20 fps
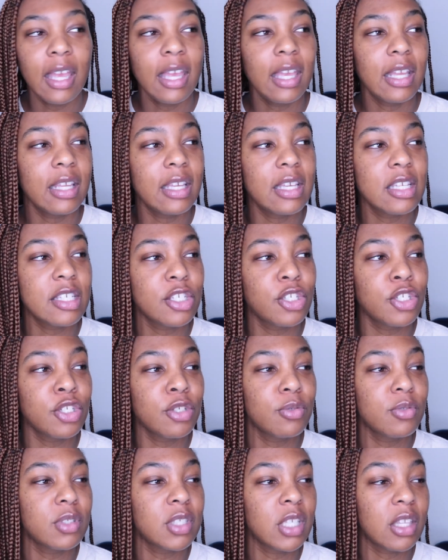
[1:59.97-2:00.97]
It is
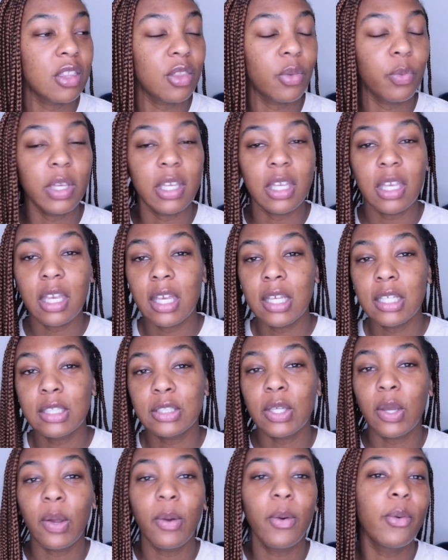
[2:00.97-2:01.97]
Juneteenth weekend,
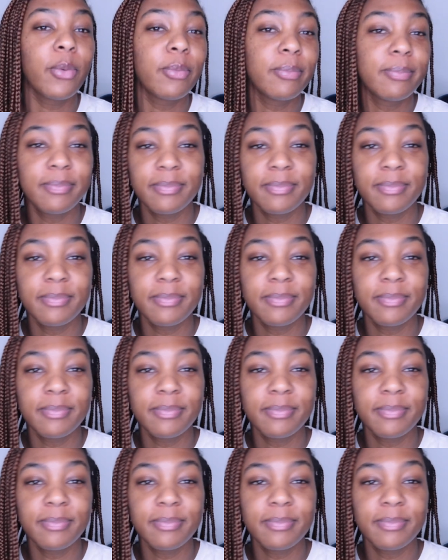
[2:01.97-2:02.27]
so